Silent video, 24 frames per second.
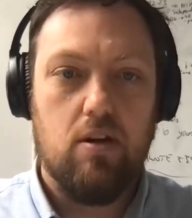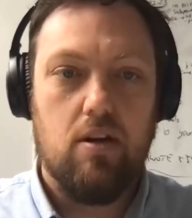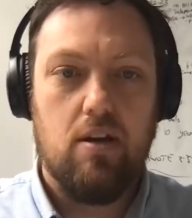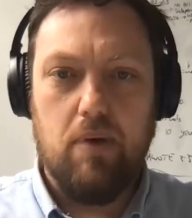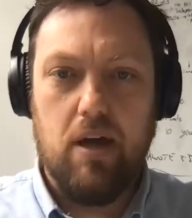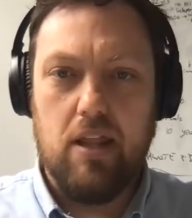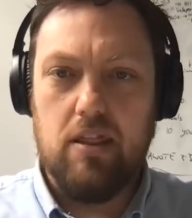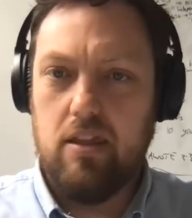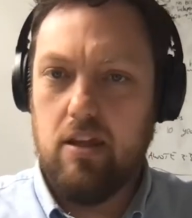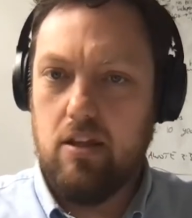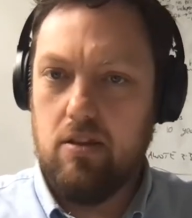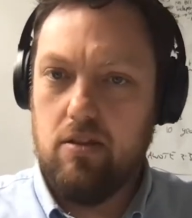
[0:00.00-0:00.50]

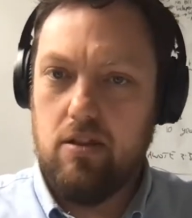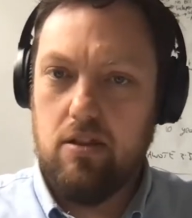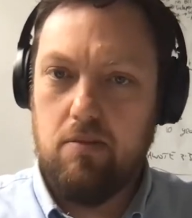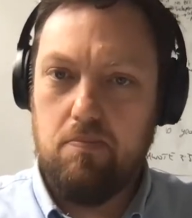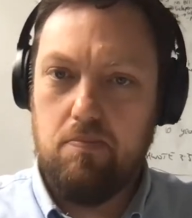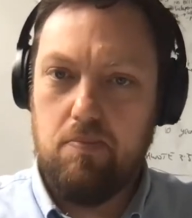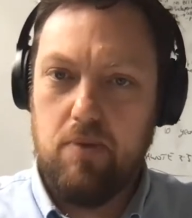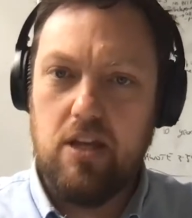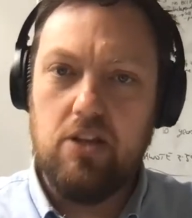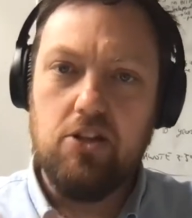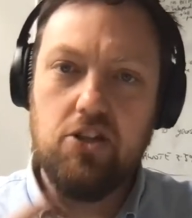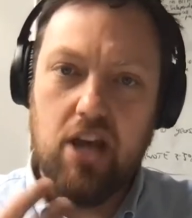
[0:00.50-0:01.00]
But the
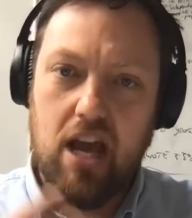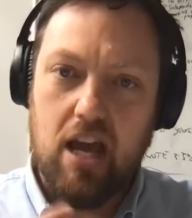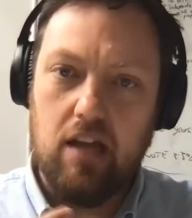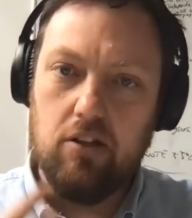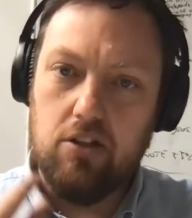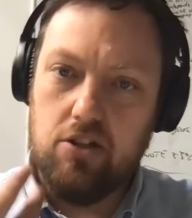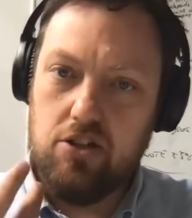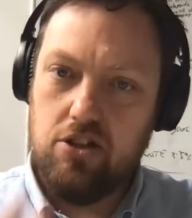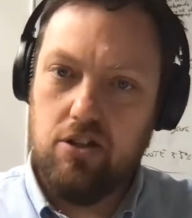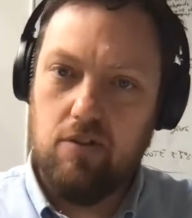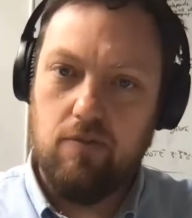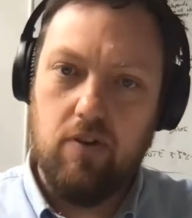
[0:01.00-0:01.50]
big
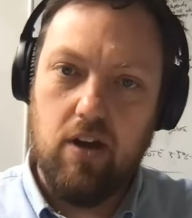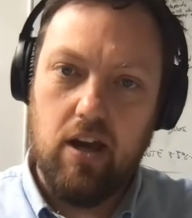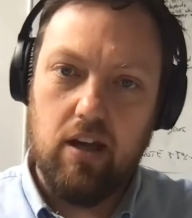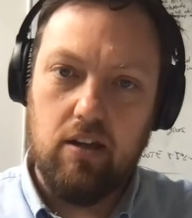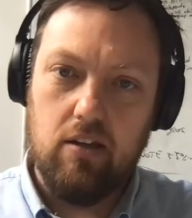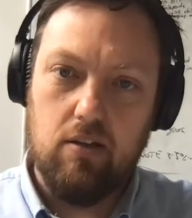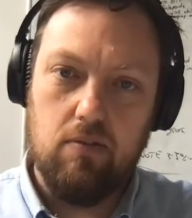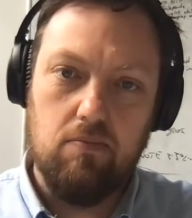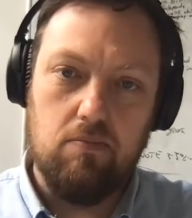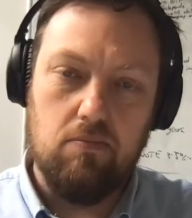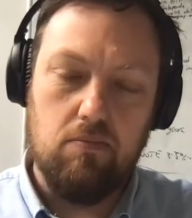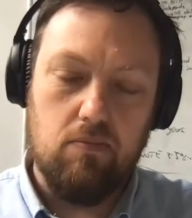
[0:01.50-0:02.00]
challenge, if I
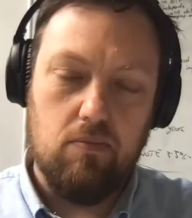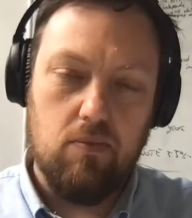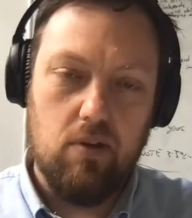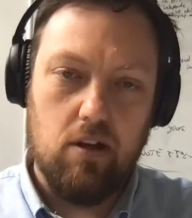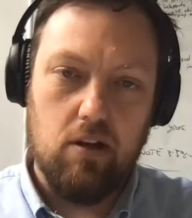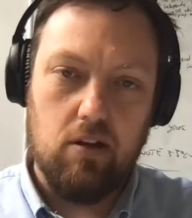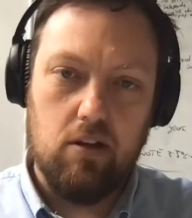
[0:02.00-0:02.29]
can